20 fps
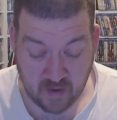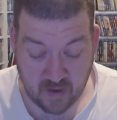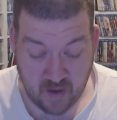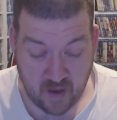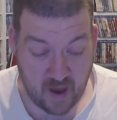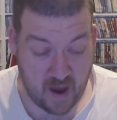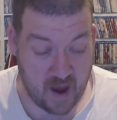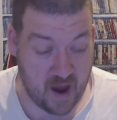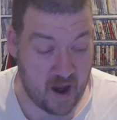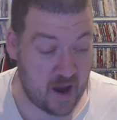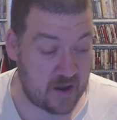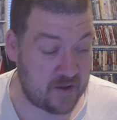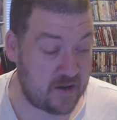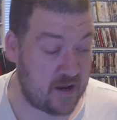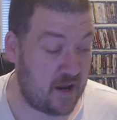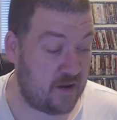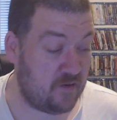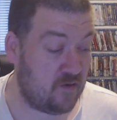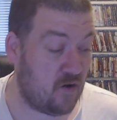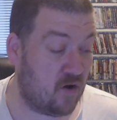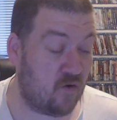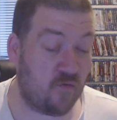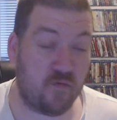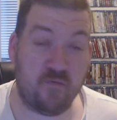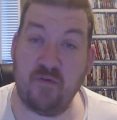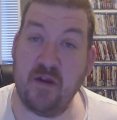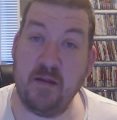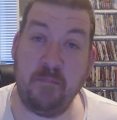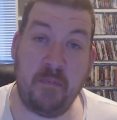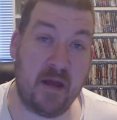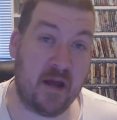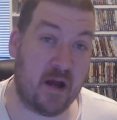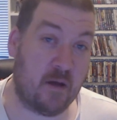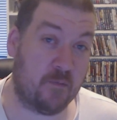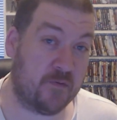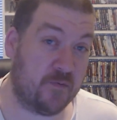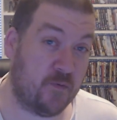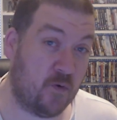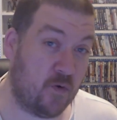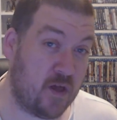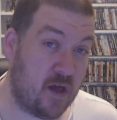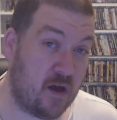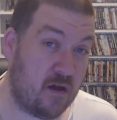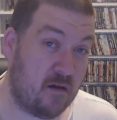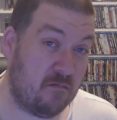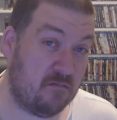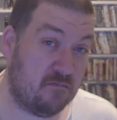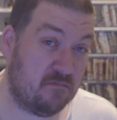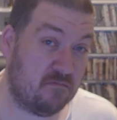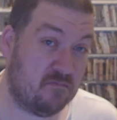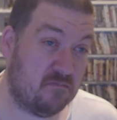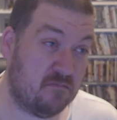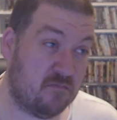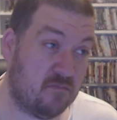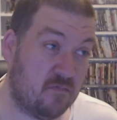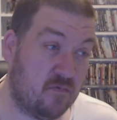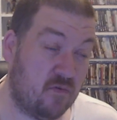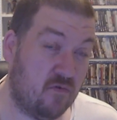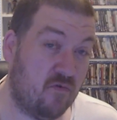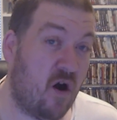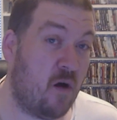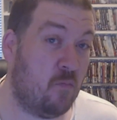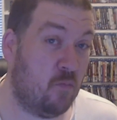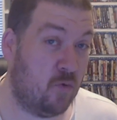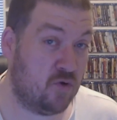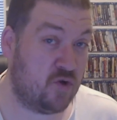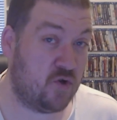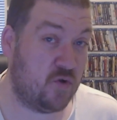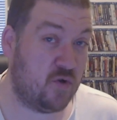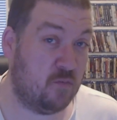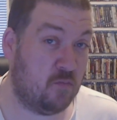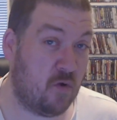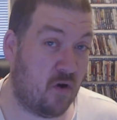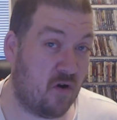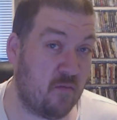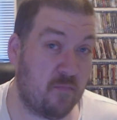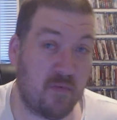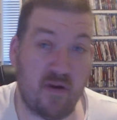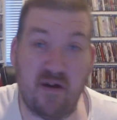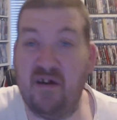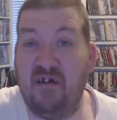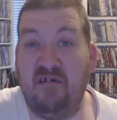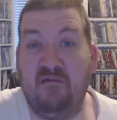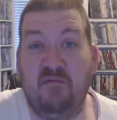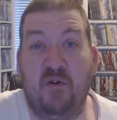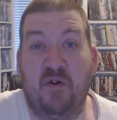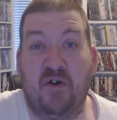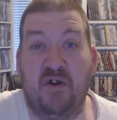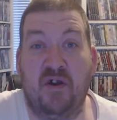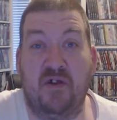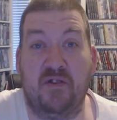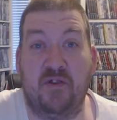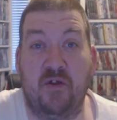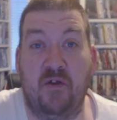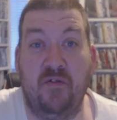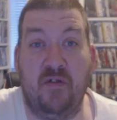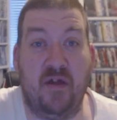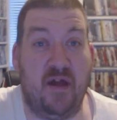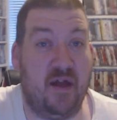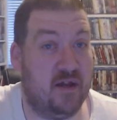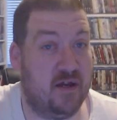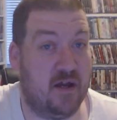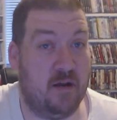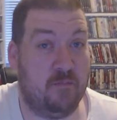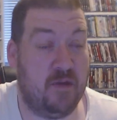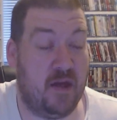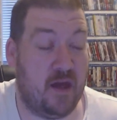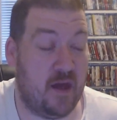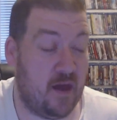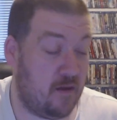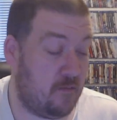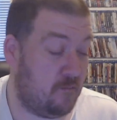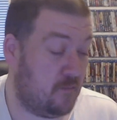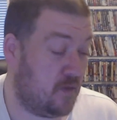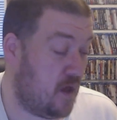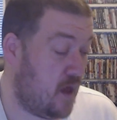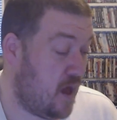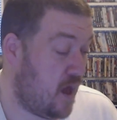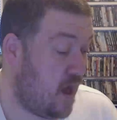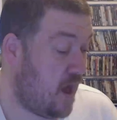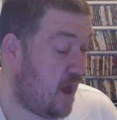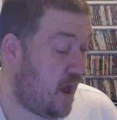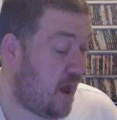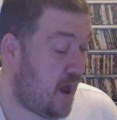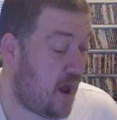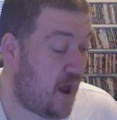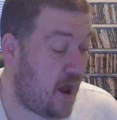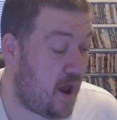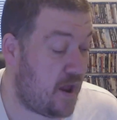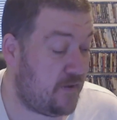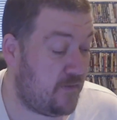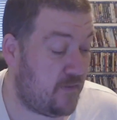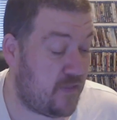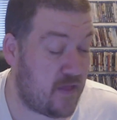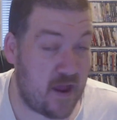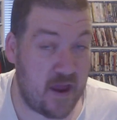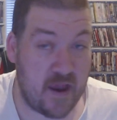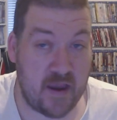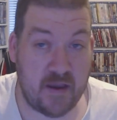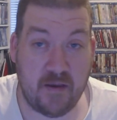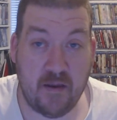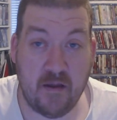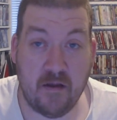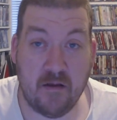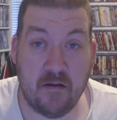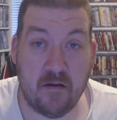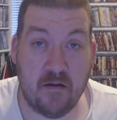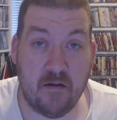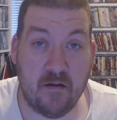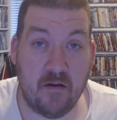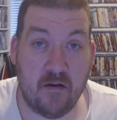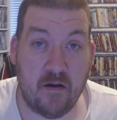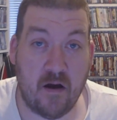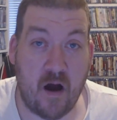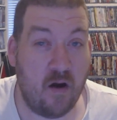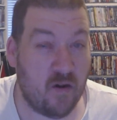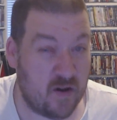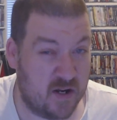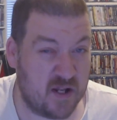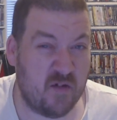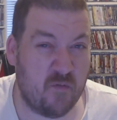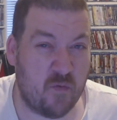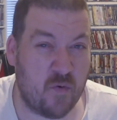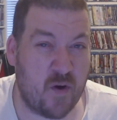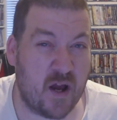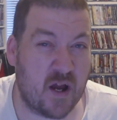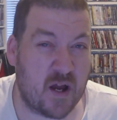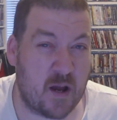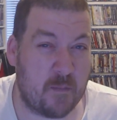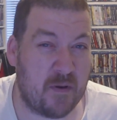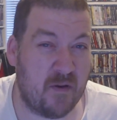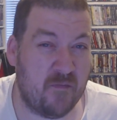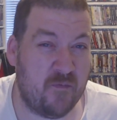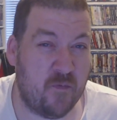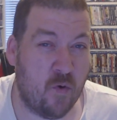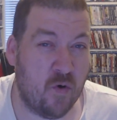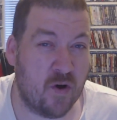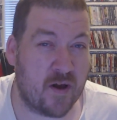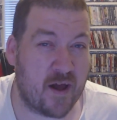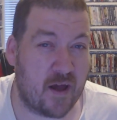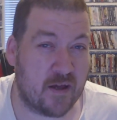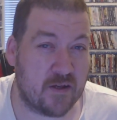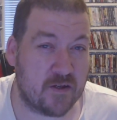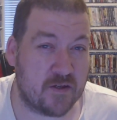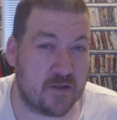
and then I've got three pickups for you one more due tomorrow but what can I do they ain't come yet and then I'm going to give away a couple of 4Ks